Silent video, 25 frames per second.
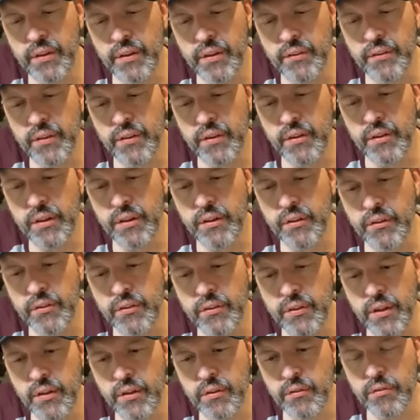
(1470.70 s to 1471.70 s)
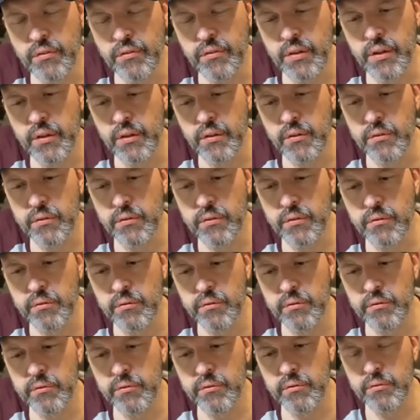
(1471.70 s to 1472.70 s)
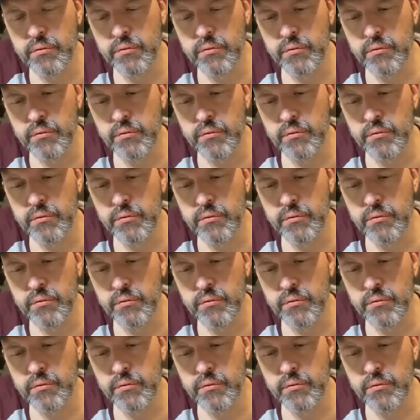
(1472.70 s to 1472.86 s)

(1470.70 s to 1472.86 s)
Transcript: He says that he's safe now.